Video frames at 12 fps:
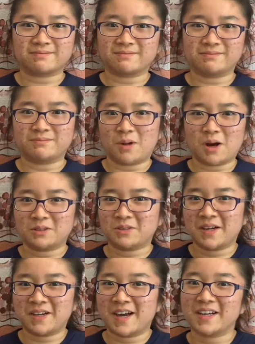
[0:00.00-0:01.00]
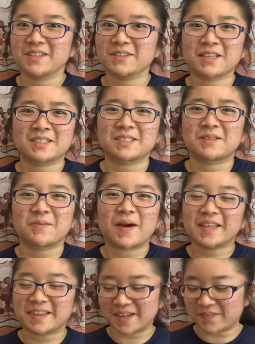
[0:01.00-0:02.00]
mock trial, I don't know, that's just
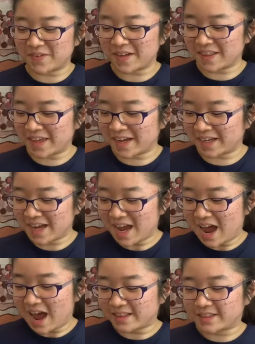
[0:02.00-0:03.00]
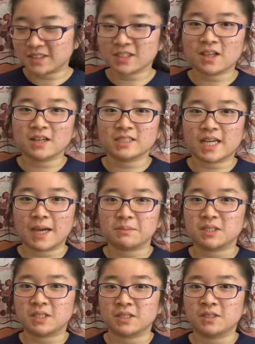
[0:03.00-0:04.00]
my thing, but like there's a lot of time
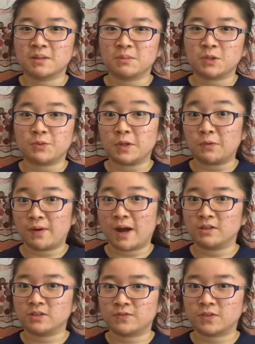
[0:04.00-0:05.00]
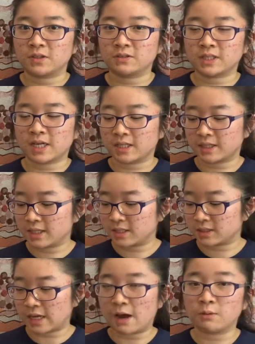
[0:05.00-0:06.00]
to kill in between rounds for those kind of things,
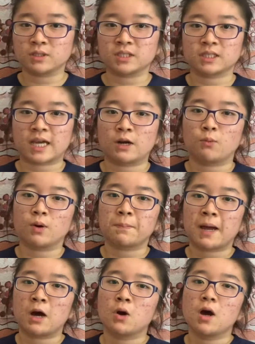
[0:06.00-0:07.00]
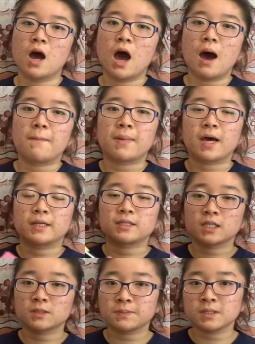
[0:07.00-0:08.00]
so I would just kind of whip out my
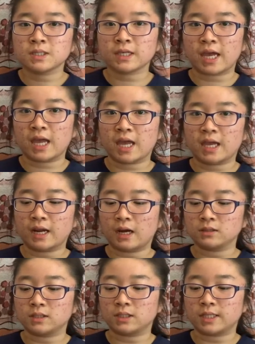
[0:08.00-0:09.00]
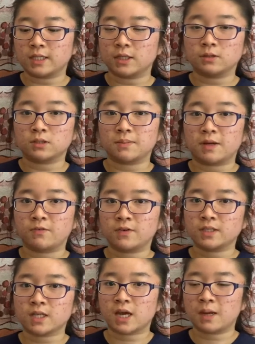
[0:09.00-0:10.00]
textbook and I'll just take notes in my
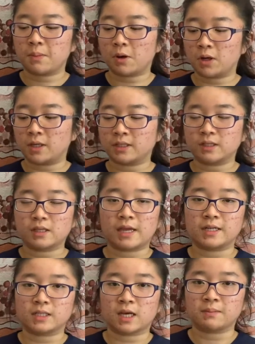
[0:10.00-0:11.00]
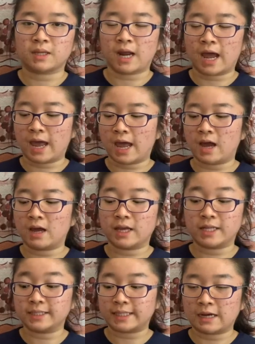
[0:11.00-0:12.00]
free time or any
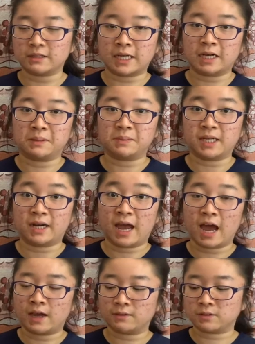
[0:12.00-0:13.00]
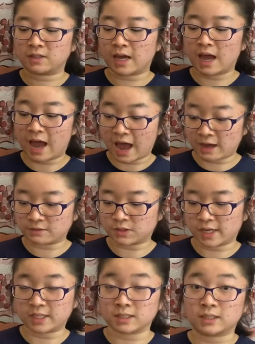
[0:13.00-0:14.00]
downtime that I have so
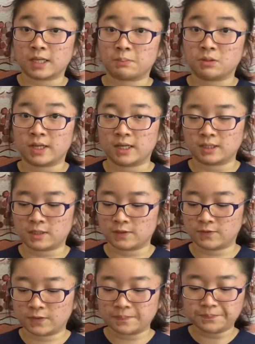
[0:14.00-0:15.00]
I can stay productive.